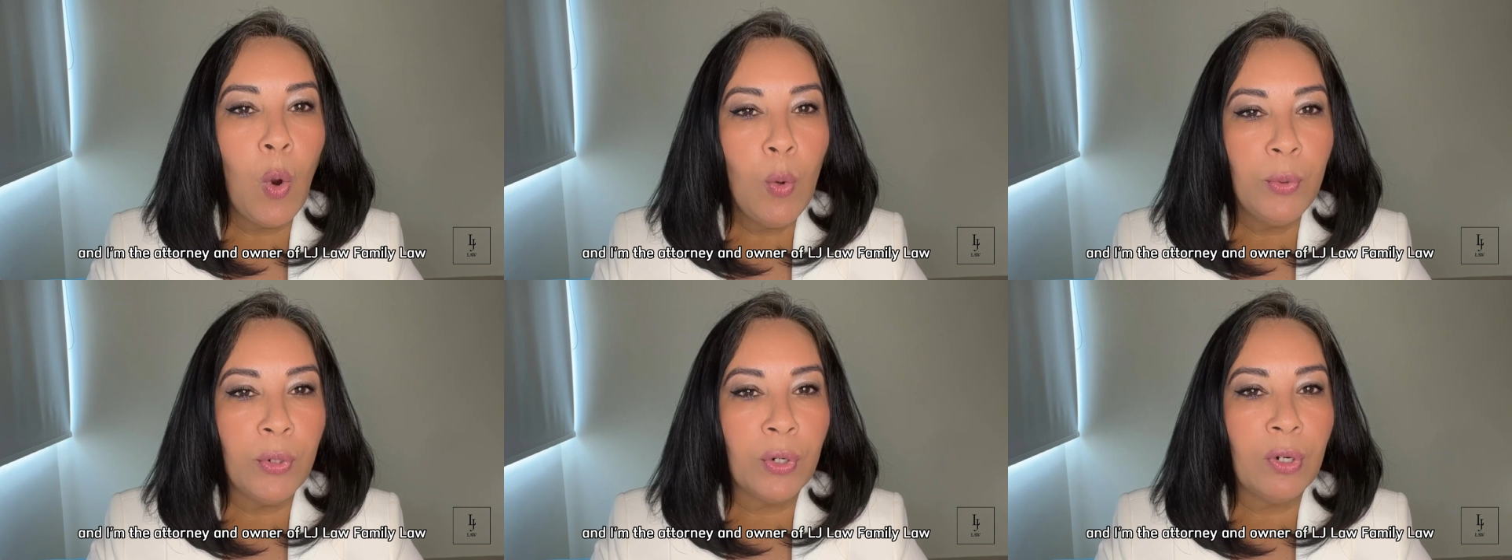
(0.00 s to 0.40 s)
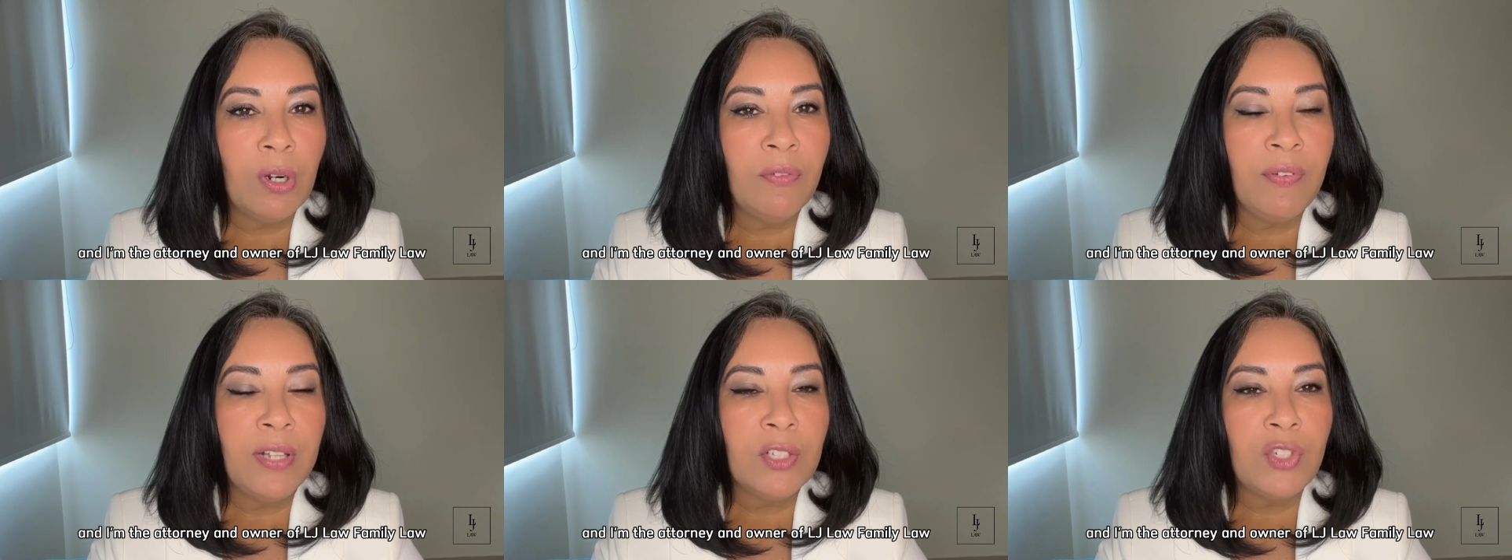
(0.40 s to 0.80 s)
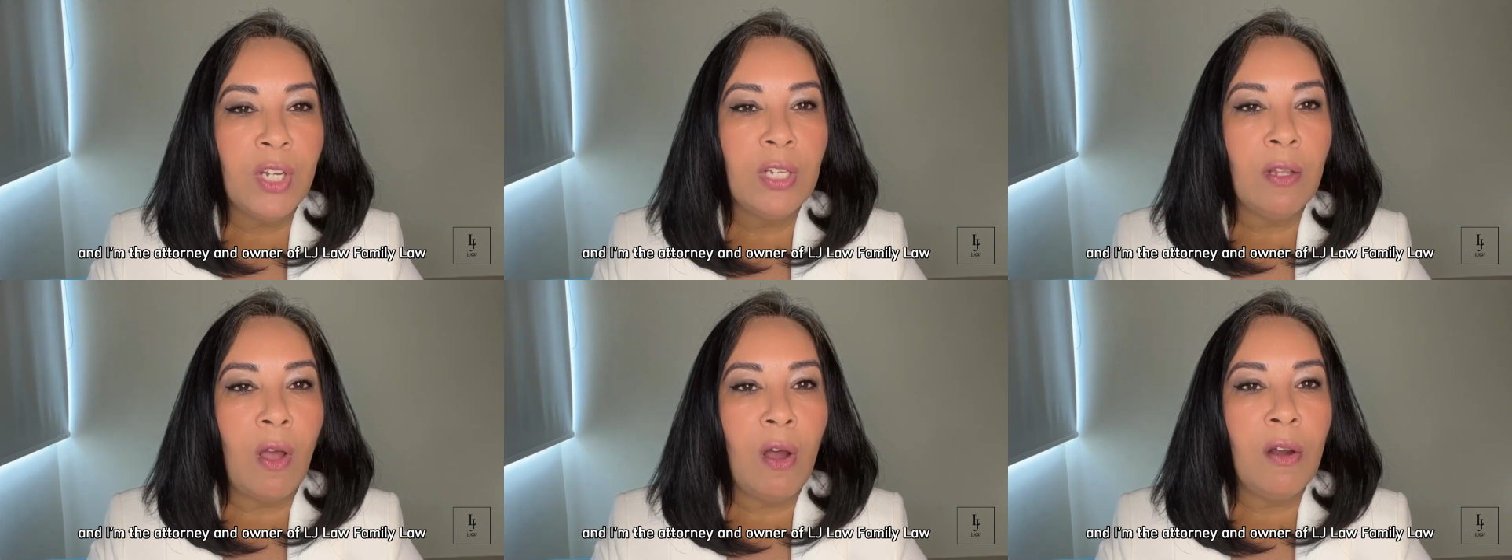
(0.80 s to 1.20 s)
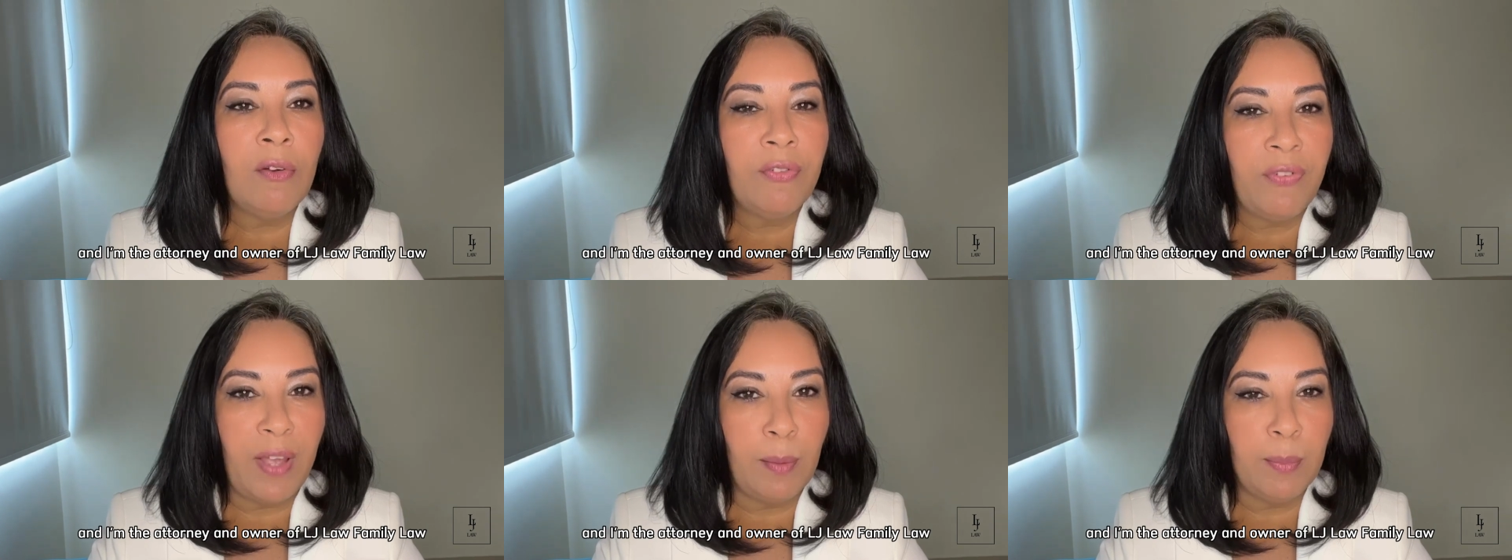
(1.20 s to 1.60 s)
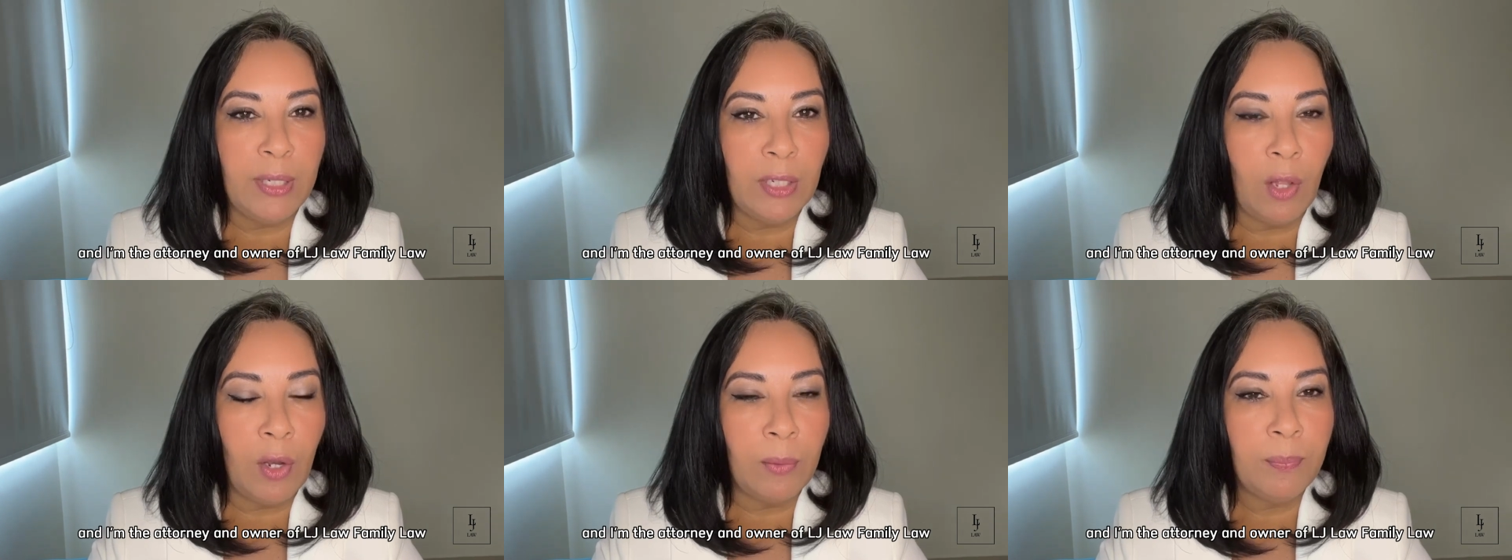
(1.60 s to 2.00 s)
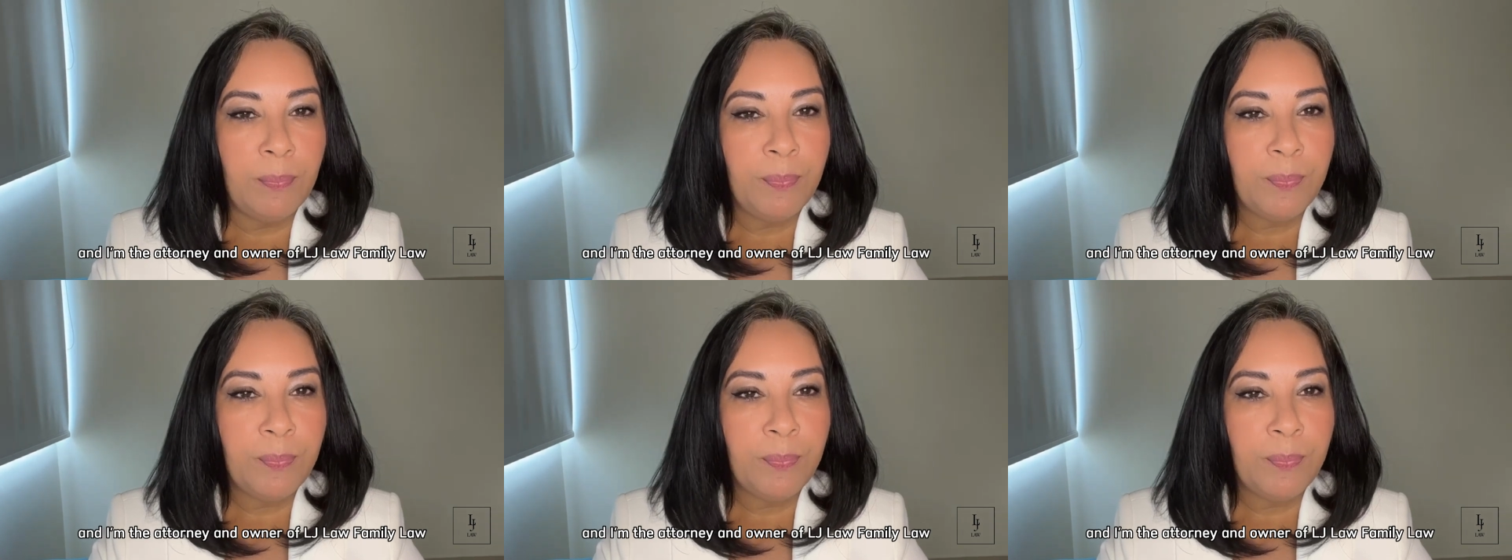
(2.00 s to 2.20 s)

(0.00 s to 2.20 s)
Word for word: owner of LJ Law Family Law.